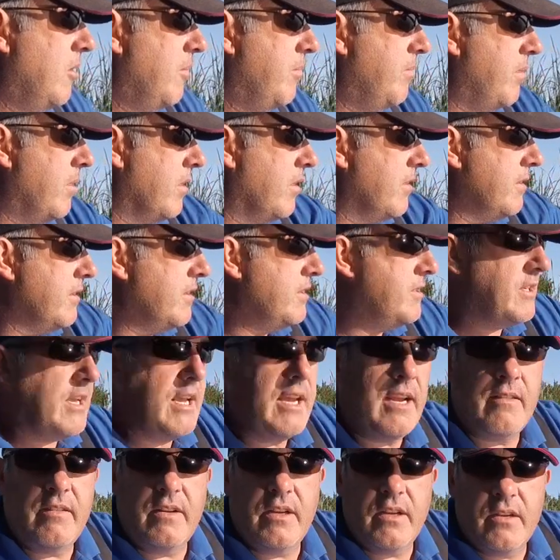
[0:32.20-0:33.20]
but this
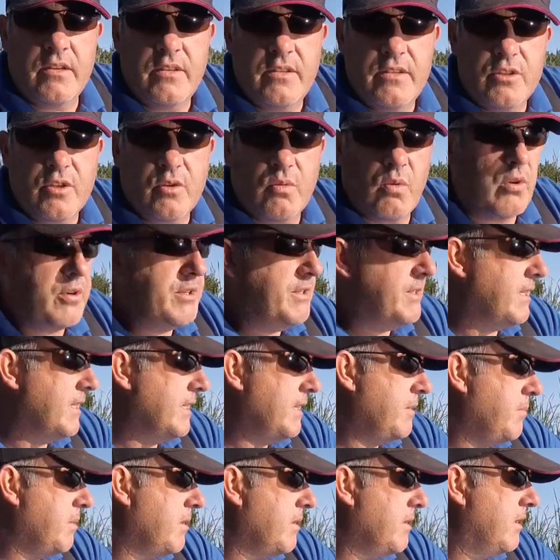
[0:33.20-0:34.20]
area is quite
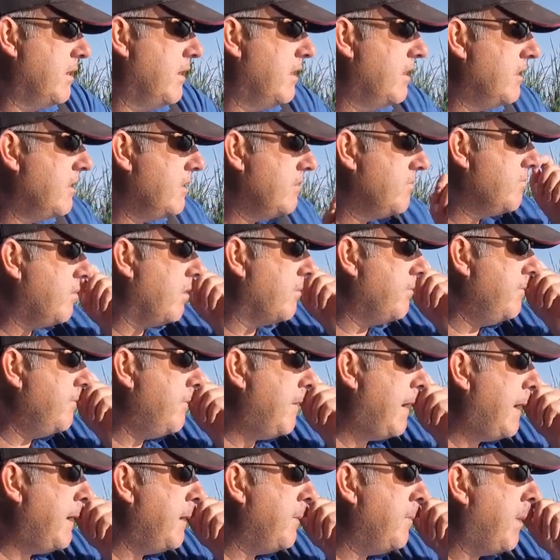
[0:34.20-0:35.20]
deep. Probably
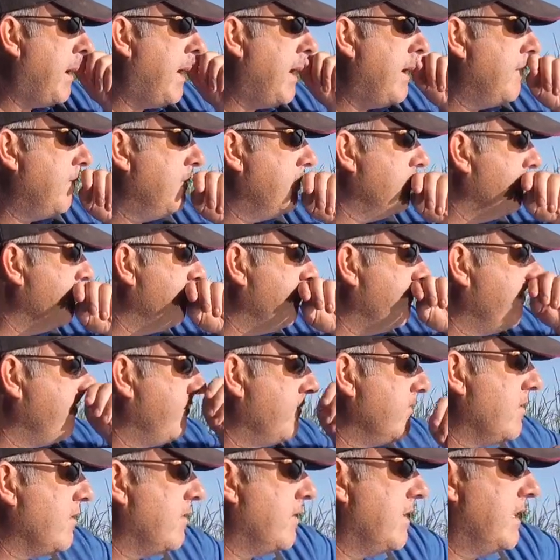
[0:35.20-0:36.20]
around about,
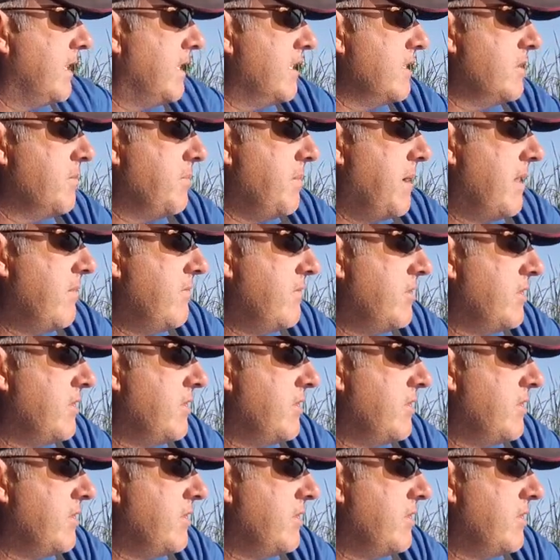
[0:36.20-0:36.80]
I think it's about